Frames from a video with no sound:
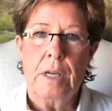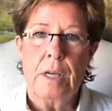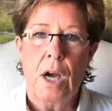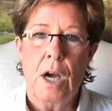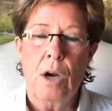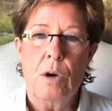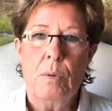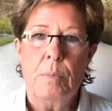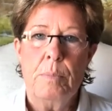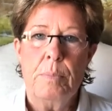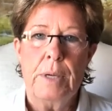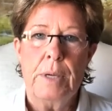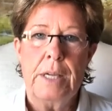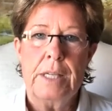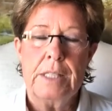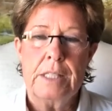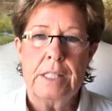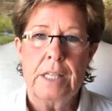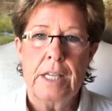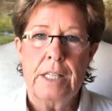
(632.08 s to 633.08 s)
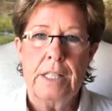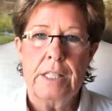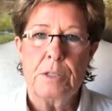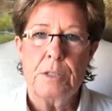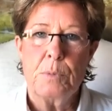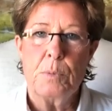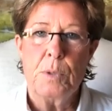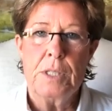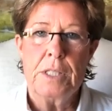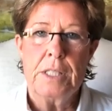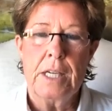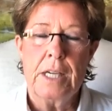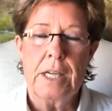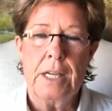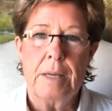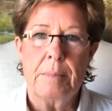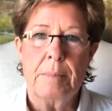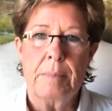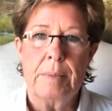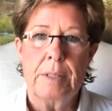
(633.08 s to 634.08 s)
hope and say this one
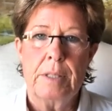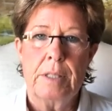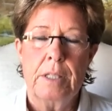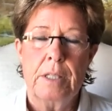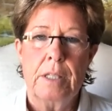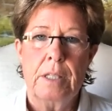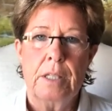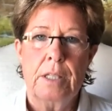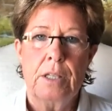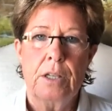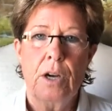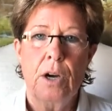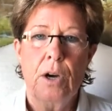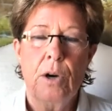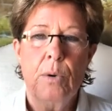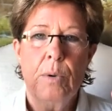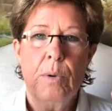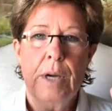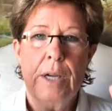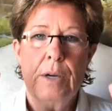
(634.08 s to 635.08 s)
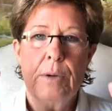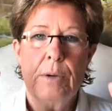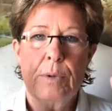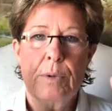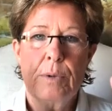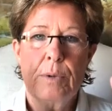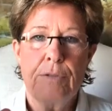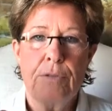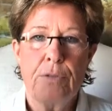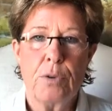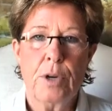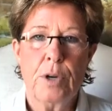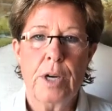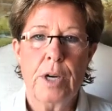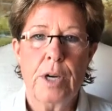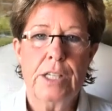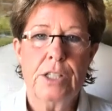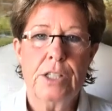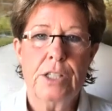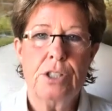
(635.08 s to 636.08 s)
time go and
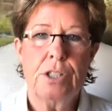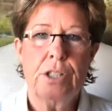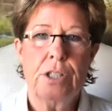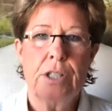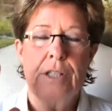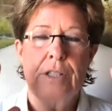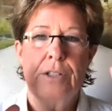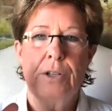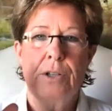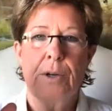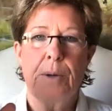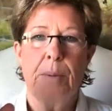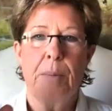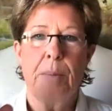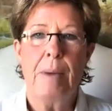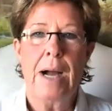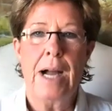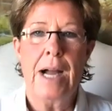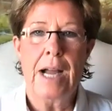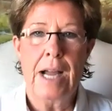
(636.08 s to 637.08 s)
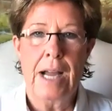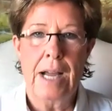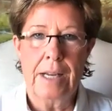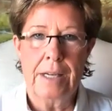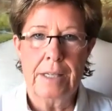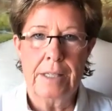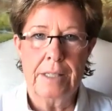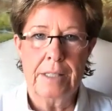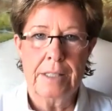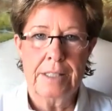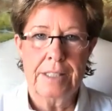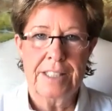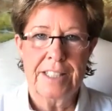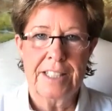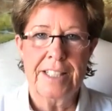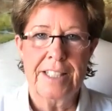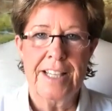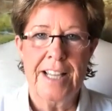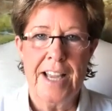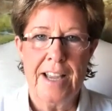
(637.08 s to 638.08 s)
refresh your mind
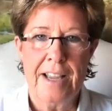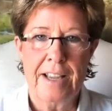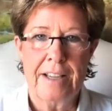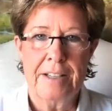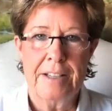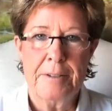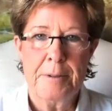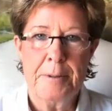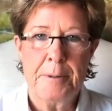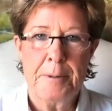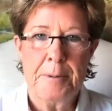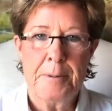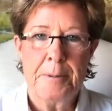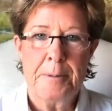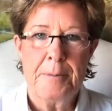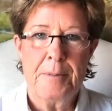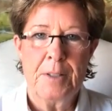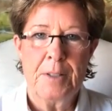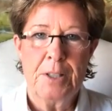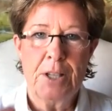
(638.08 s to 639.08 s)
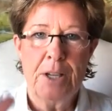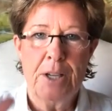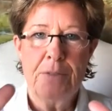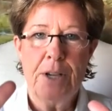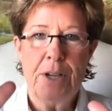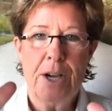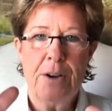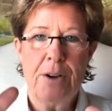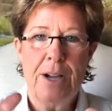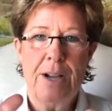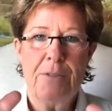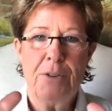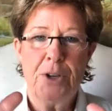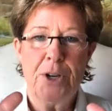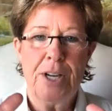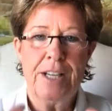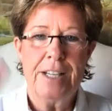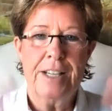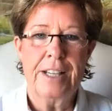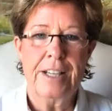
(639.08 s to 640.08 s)
today. Love y'all. Have a great